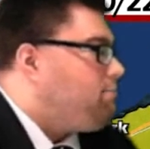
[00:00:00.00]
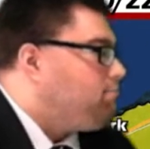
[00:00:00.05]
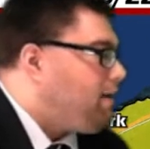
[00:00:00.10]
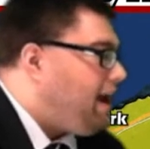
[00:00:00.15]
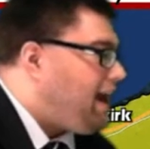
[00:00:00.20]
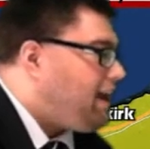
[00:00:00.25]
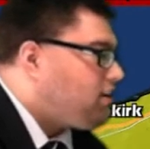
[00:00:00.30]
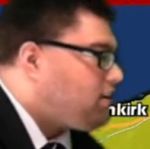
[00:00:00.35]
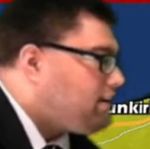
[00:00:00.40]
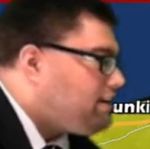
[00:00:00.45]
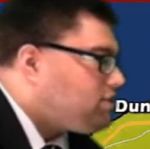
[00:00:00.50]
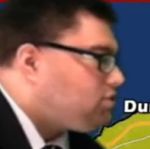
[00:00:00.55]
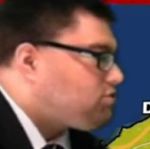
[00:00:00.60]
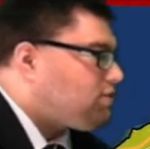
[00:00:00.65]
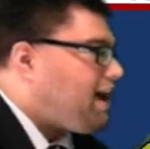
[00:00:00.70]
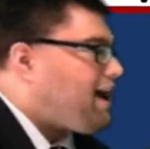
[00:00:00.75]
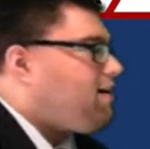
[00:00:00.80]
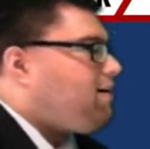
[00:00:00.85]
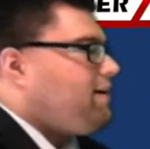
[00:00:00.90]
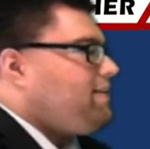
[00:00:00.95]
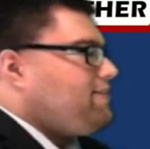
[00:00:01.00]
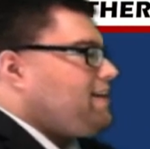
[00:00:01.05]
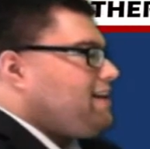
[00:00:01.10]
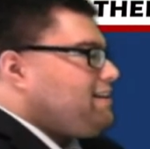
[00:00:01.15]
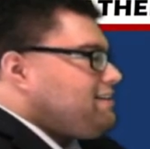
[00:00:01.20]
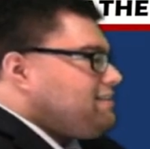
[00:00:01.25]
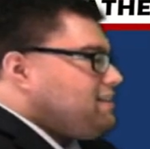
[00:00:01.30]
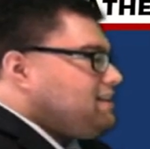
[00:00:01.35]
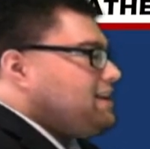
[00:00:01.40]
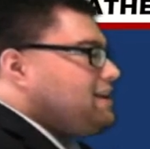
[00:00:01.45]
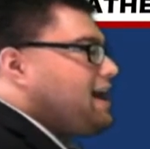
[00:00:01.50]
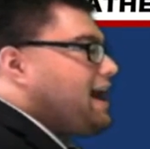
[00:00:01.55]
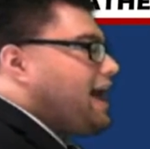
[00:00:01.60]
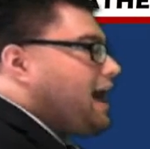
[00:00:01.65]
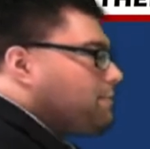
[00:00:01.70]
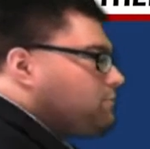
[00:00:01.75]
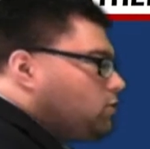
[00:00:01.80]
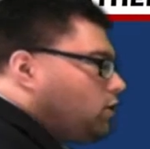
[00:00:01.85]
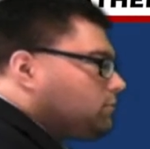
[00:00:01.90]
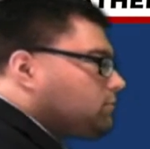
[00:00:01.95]
moderate drought, and then the
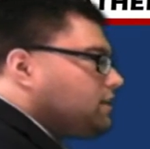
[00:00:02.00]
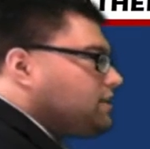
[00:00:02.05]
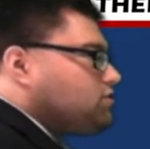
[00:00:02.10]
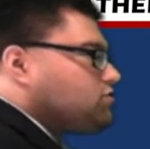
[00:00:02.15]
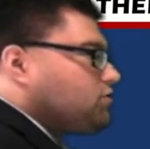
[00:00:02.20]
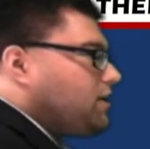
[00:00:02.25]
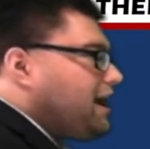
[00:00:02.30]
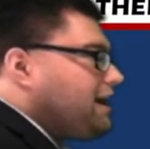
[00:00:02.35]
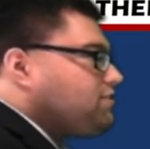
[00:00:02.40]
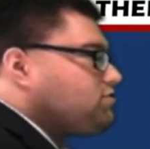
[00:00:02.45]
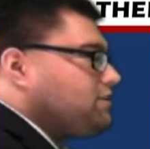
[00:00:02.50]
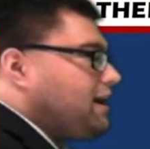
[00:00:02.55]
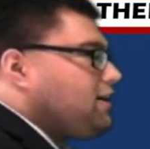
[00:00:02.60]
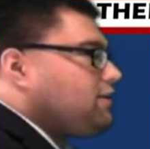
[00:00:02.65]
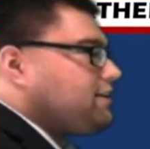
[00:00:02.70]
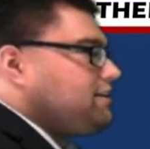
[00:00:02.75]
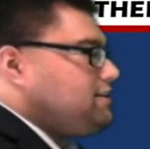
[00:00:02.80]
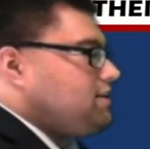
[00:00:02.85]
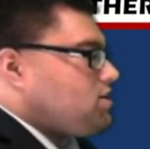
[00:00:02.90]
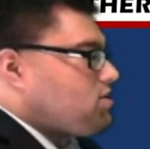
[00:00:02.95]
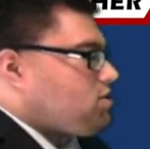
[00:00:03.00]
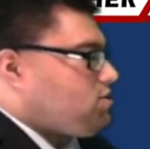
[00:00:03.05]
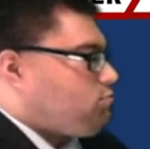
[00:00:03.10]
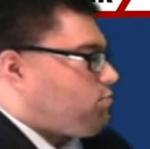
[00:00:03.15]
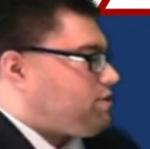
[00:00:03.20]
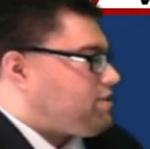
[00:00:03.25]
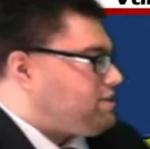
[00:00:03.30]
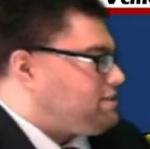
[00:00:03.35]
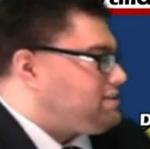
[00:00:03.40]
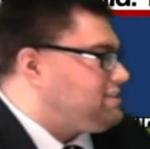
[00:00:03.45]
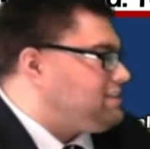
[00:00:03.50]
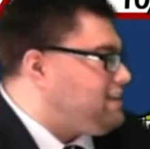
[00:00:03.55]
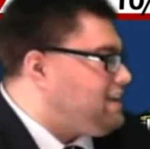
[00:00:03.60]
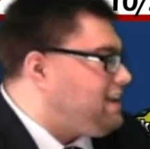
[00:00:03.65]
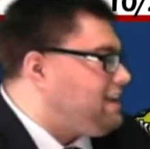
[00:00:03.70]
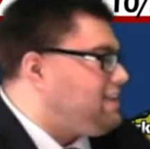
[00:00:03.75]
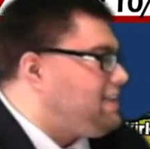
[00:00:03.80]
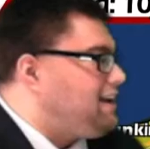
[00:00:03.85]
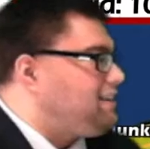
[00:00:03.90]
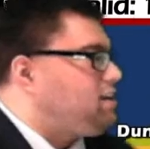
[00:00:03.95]
condition, which is
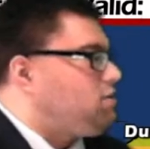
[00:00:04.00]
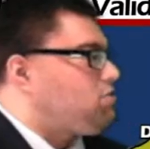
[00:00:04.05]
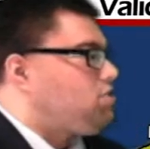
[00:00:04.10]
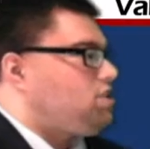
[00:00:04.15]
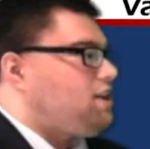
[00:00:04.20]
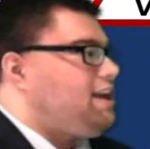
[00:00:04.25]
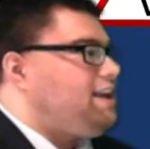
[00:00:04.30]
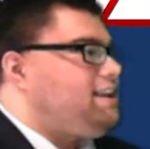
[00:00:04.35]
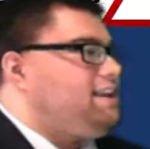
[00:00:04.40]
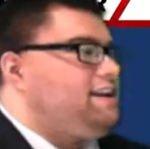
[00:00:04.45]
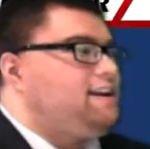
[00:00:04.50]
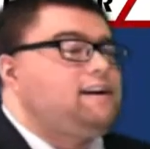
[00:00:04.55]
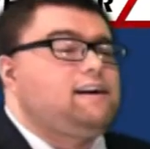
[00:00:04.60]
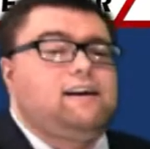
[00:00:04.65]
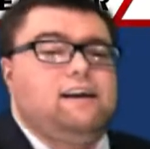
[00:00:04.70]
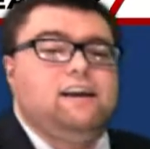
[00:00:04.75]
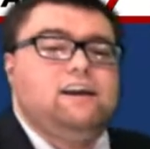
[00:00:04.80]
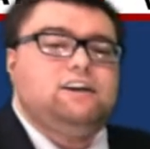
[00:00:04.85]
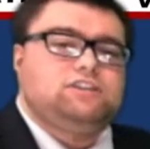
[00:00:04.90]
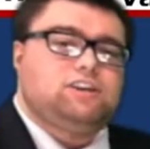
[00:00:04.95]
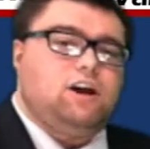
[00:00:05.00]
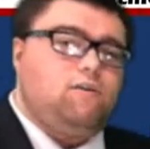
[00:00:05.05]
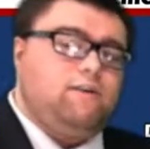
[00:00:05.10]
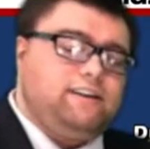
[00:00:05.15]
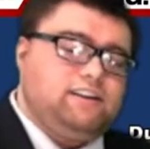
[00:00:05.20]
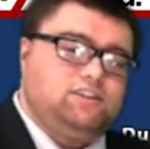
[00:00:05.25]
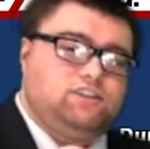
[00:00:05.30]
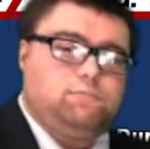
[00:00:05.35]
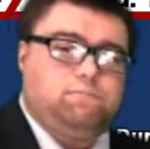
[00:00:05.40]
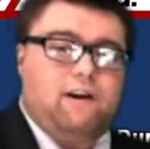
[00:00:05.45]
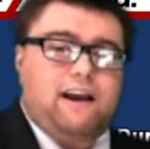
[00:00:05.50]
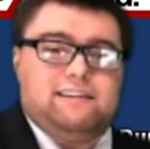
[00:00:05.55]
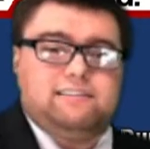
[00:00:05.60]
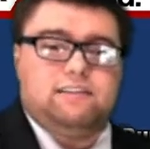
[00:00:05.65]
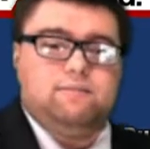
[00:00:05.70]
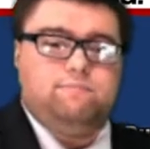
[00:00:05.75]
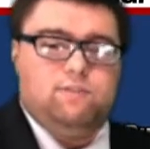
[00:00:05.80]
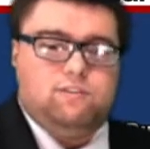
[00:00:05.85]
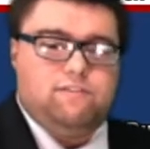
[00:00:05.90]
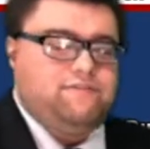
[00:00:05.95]
a yellow shade here. So a
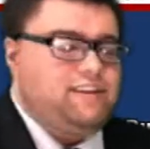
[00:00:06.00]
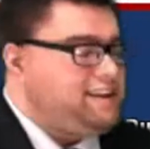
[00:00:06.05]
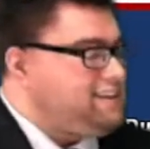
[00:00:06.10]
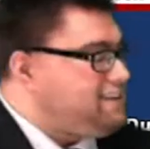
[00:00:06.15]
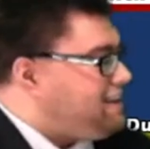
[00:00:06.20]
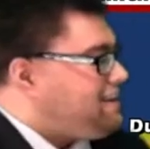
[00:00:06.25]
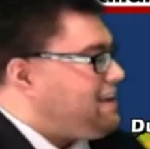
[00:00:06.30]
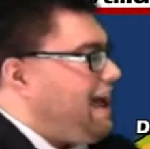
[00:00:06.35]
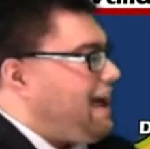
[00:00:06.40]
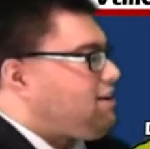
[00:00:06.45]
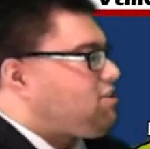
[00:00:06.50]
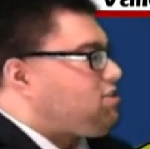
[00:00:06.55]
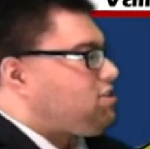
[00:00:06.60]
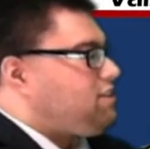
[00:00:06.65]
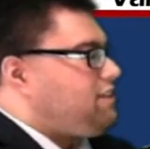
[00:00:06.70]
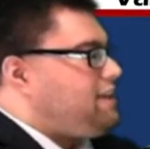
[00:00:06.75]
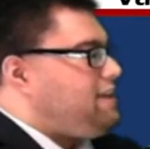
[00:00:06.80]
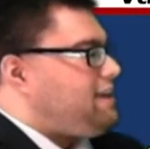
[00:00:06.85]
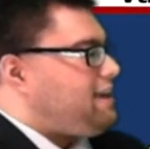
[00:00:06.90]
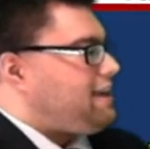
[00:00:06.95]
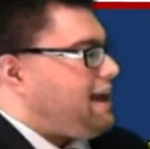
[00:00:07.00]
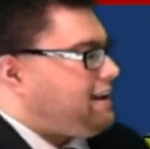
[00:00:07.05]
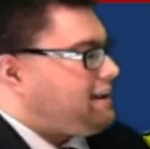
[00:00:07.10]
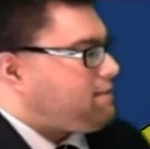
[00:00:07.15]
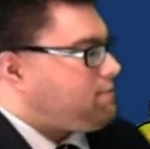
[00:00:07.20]
surprising move. They didn't actually kind